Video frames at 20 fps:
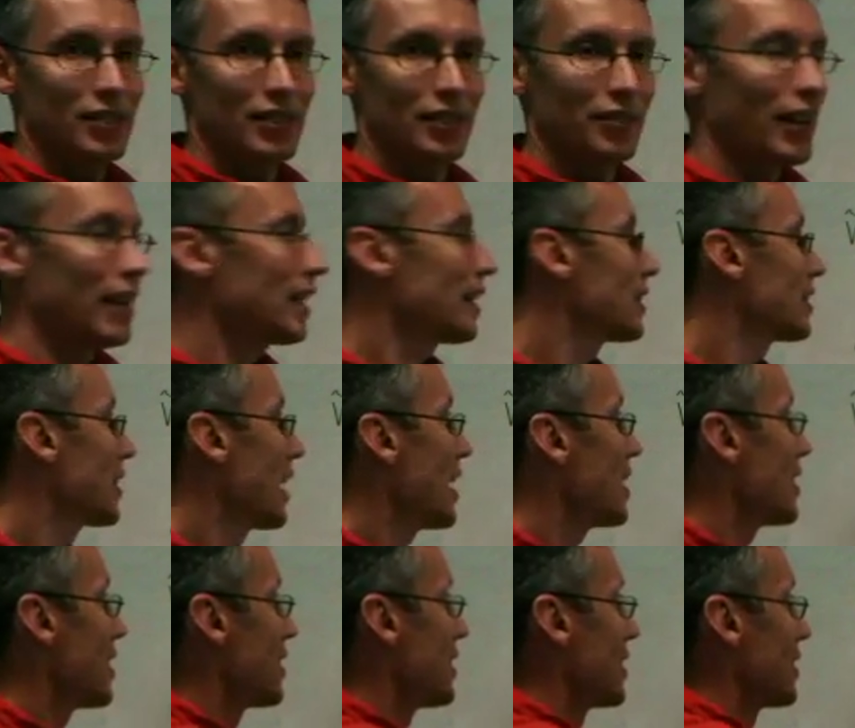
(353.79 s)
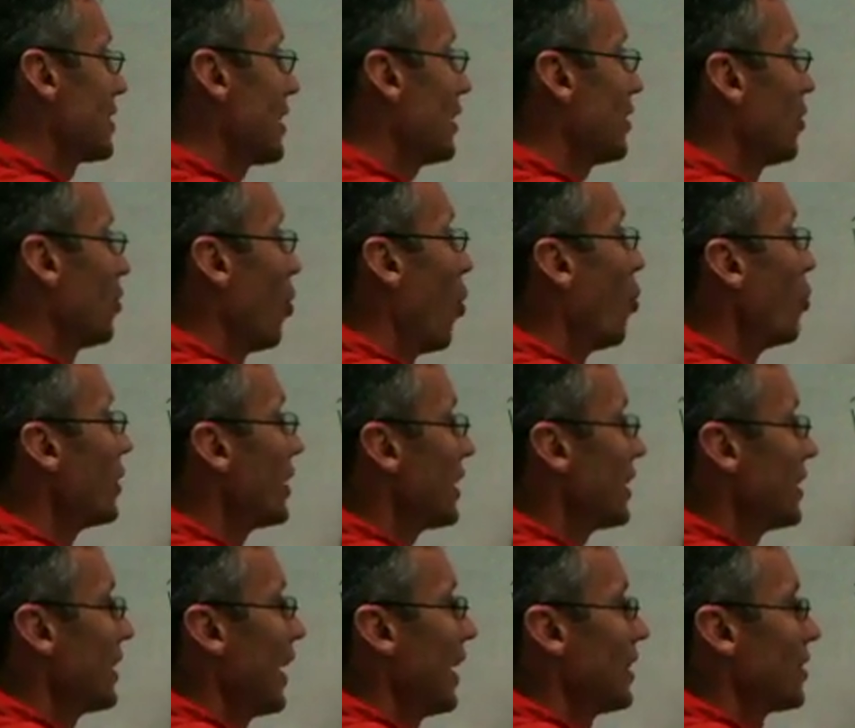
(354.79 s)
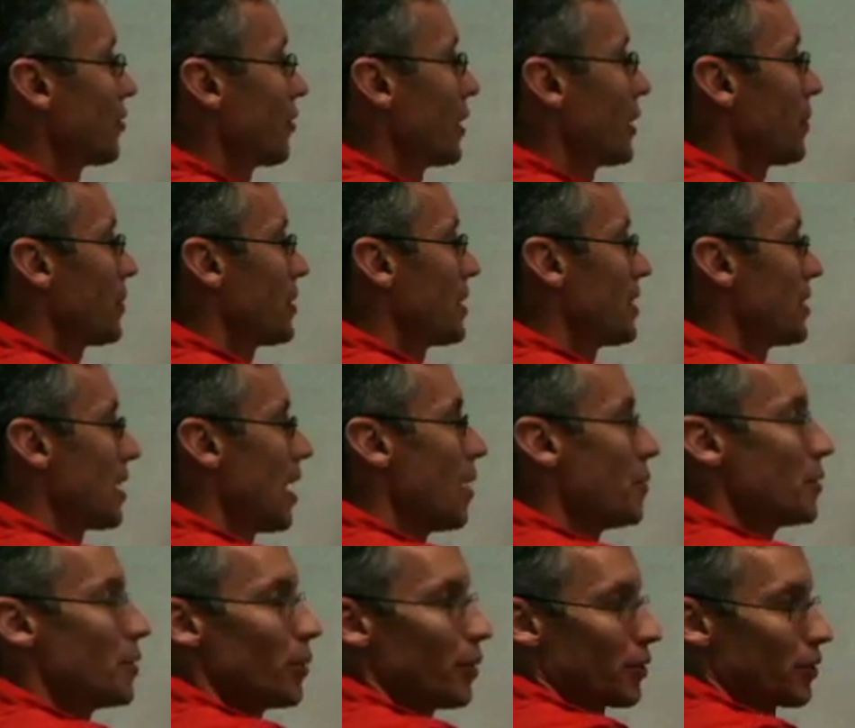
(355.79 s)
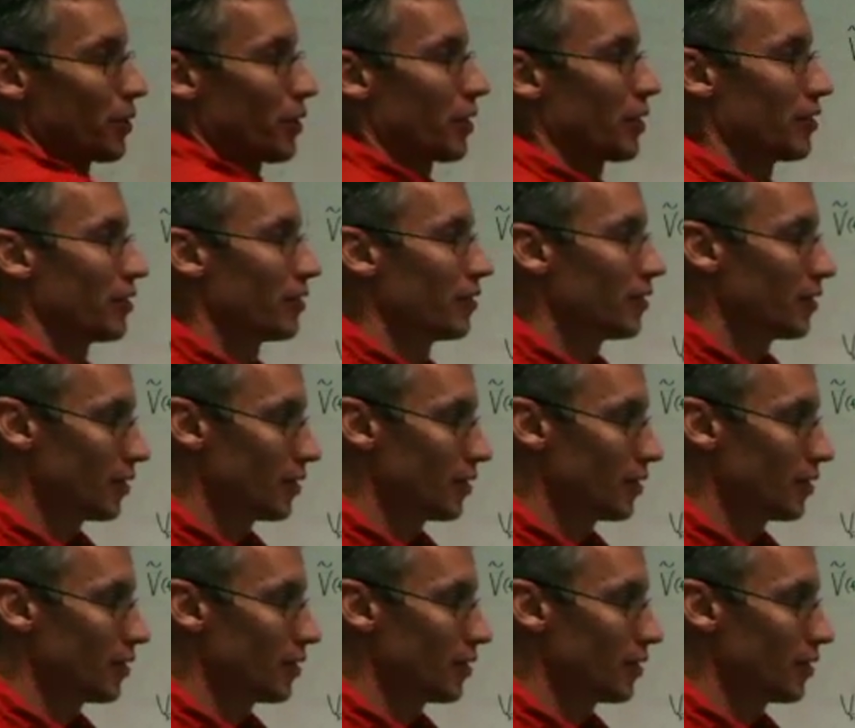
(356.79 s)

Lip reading: if I can say that the signal only contains frequencies up to a certain